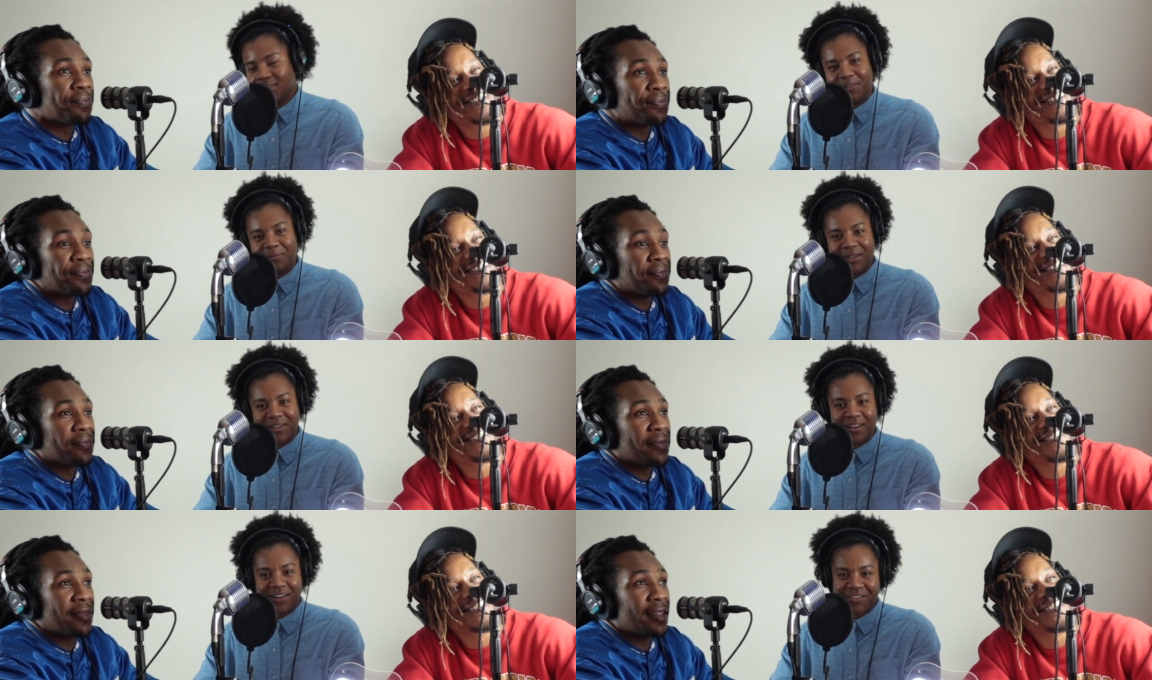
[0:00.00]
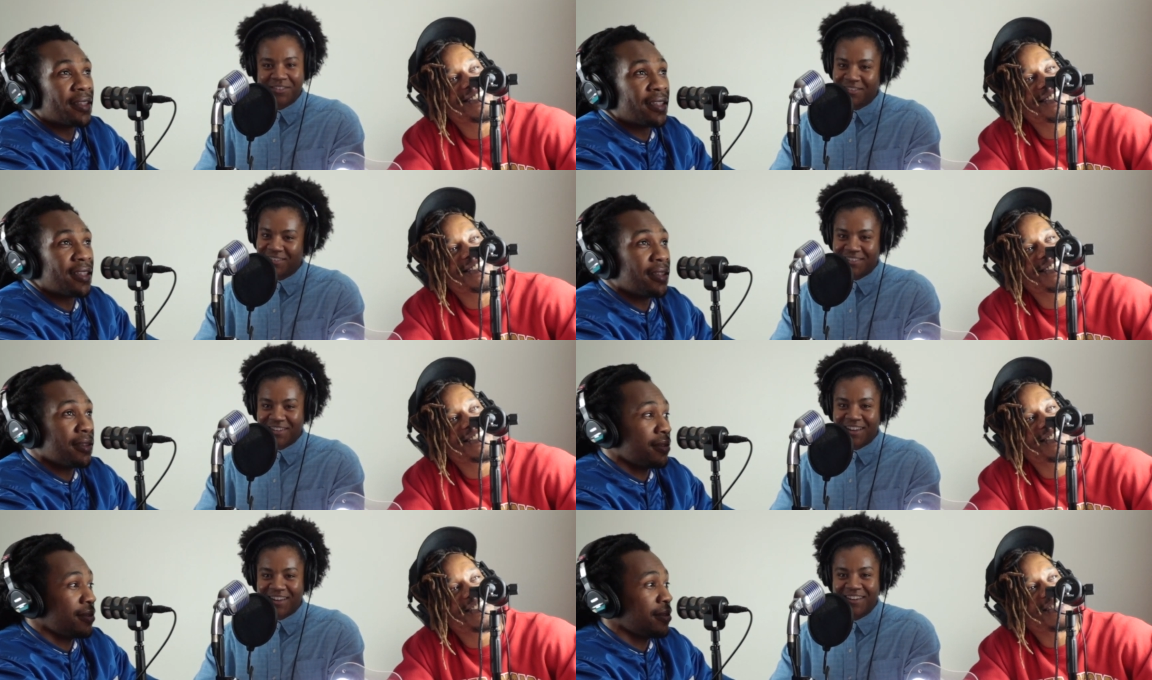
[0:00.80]
Speaker 1: Oh my gosh, this
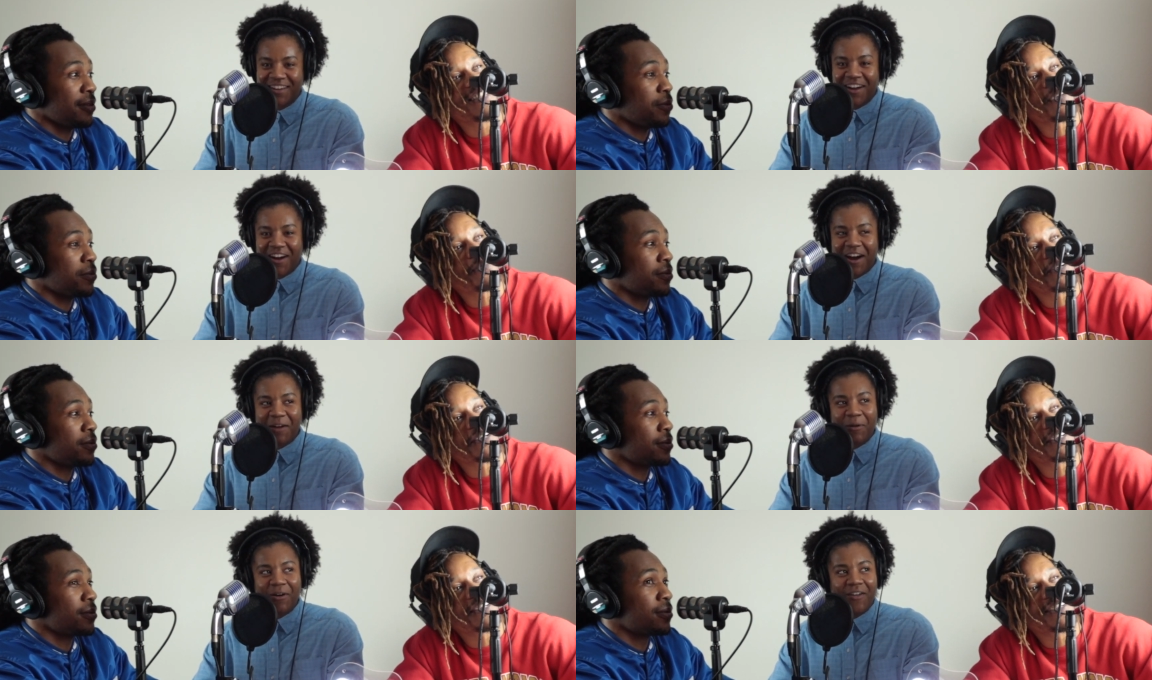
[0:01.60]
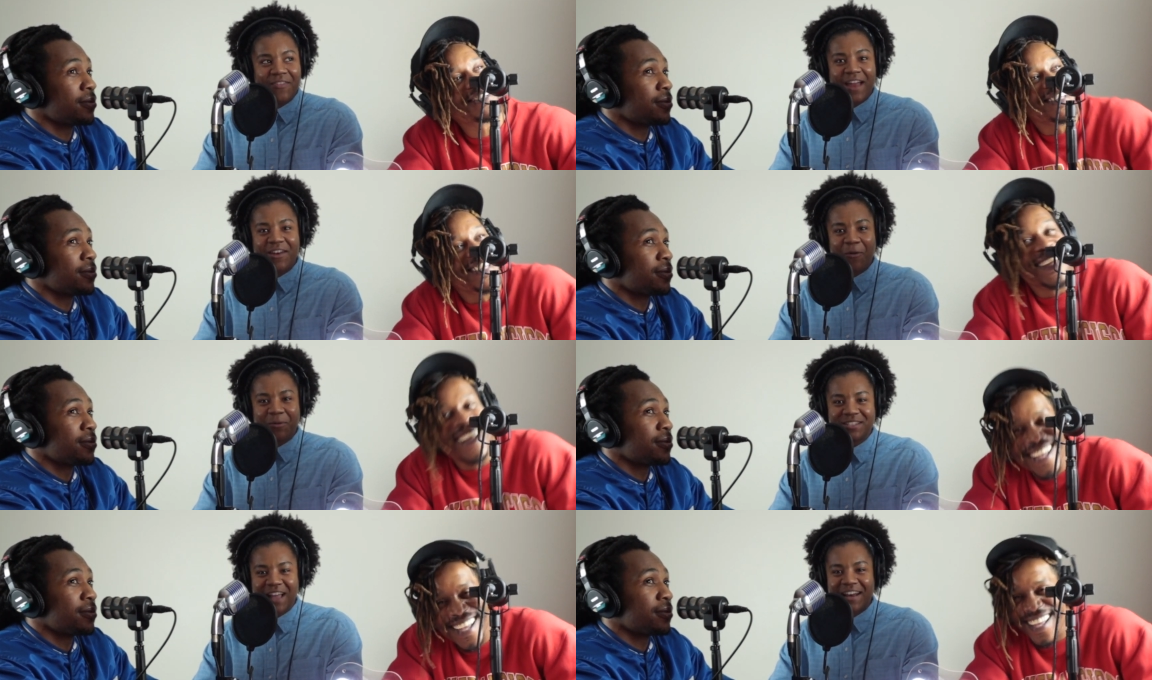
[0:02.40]
guy. That All right, well, on that note,
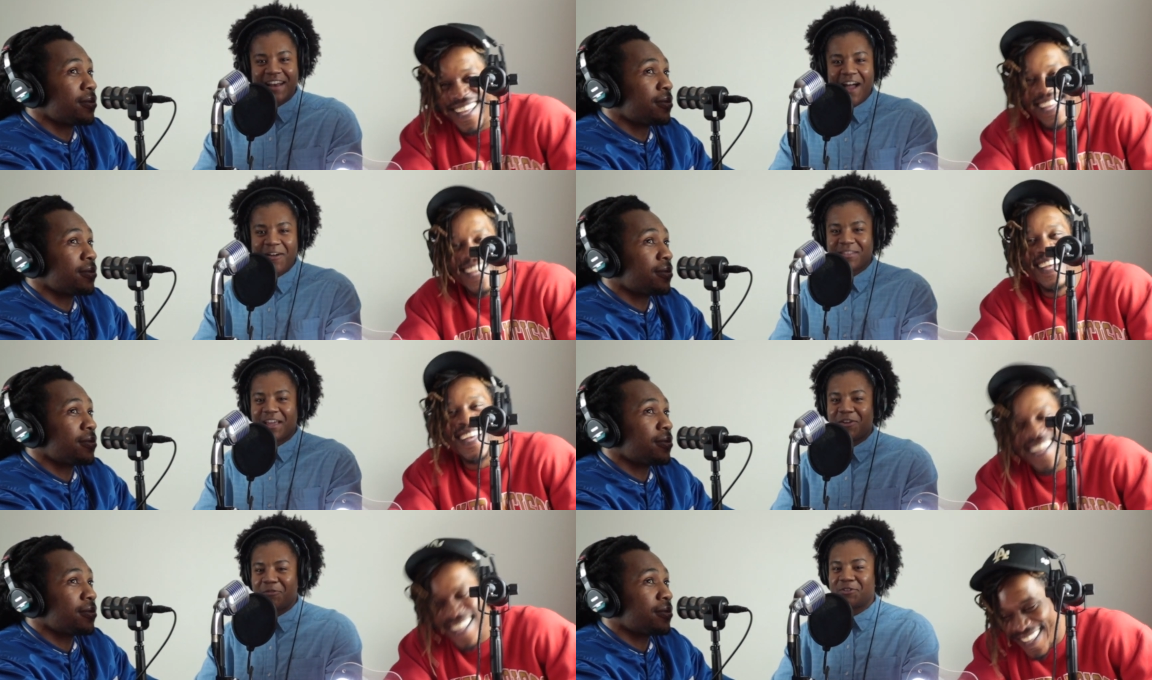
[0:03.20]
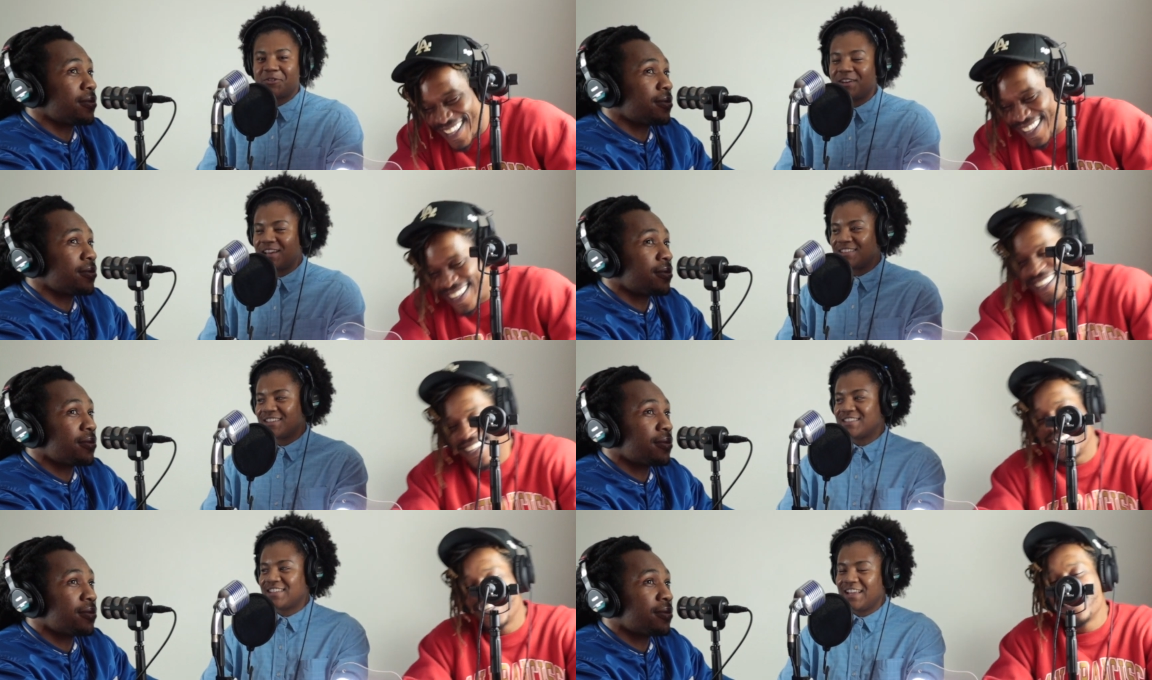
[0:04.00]
we're signing out. Thank you for tuning in to
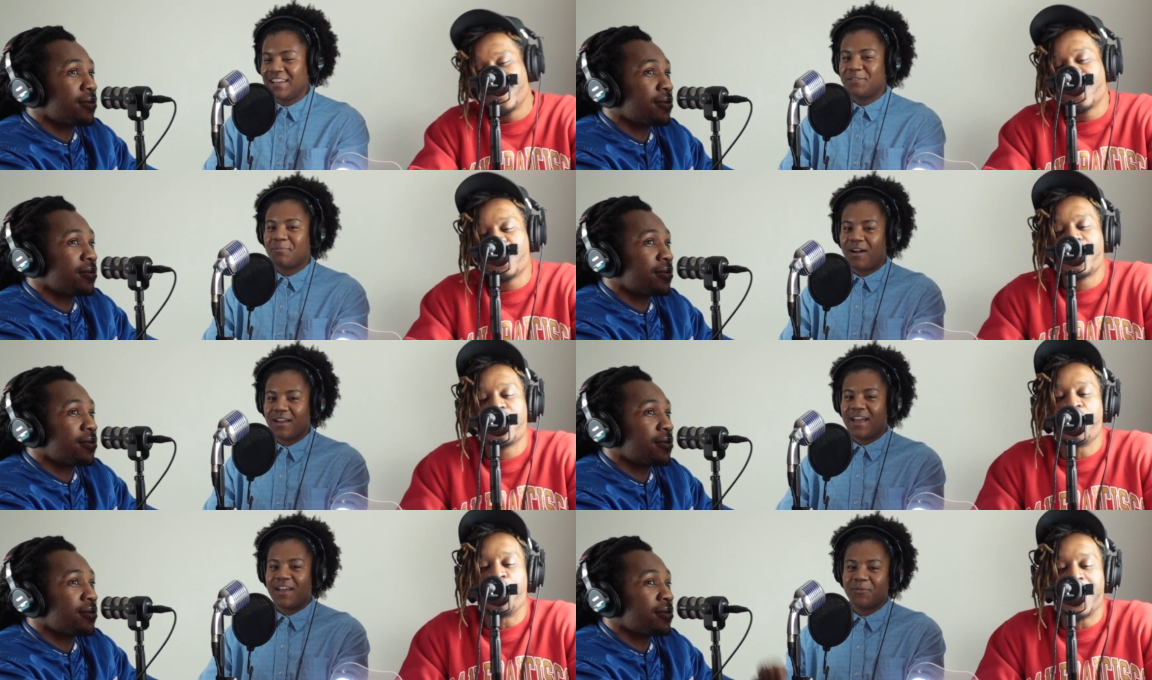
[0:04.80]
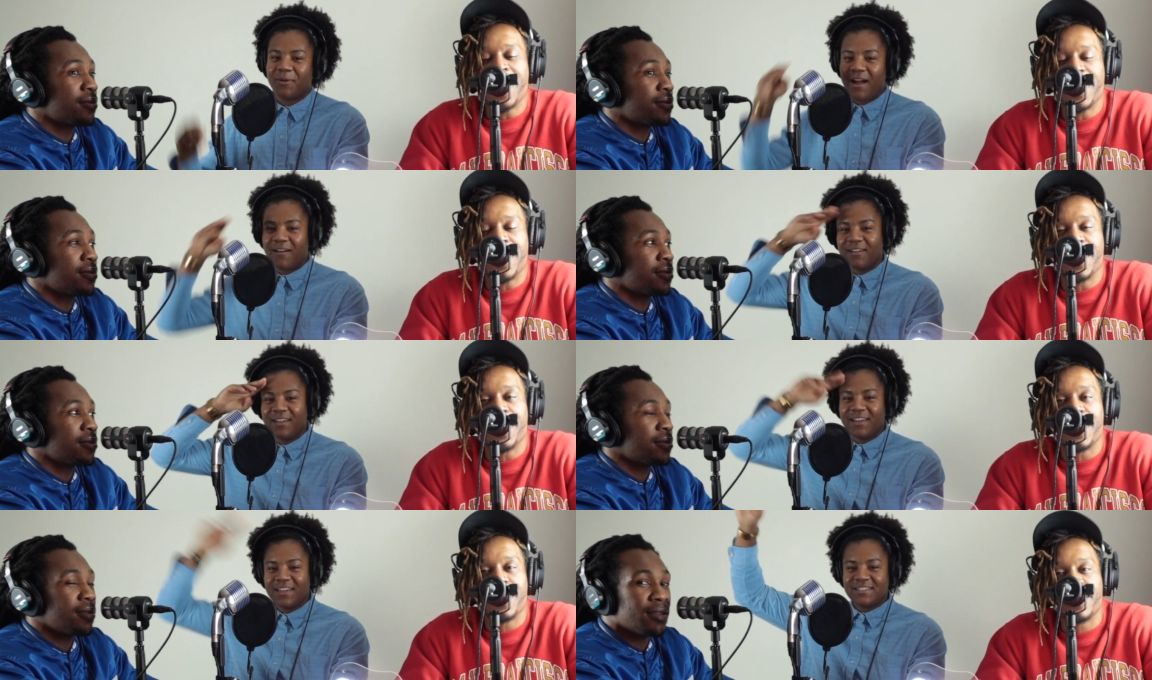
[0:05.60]
the Slate Laced podcast. Ray we're
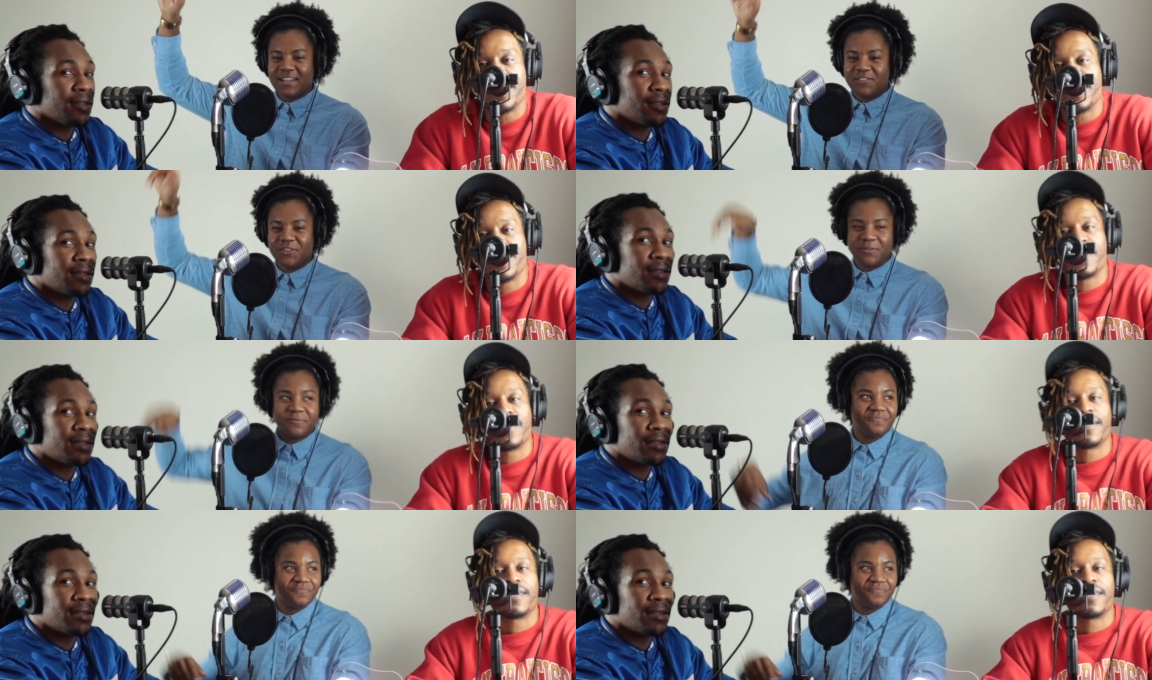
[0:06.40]
out. Stay tuned.